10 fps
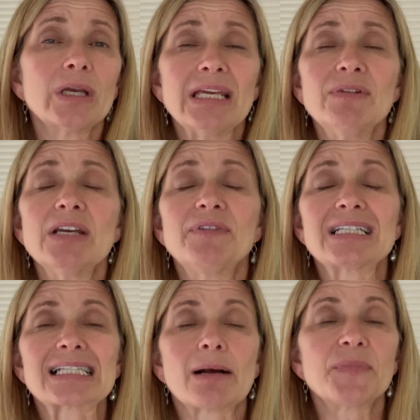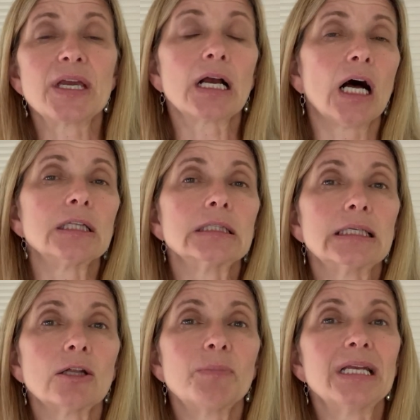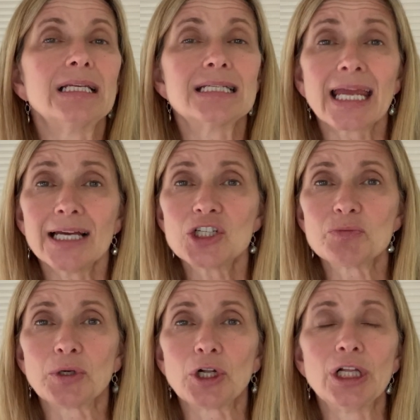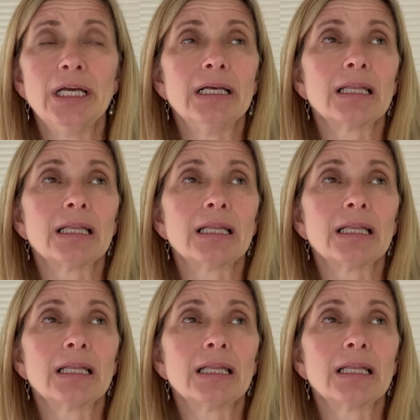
even if it's something a little bit intangible,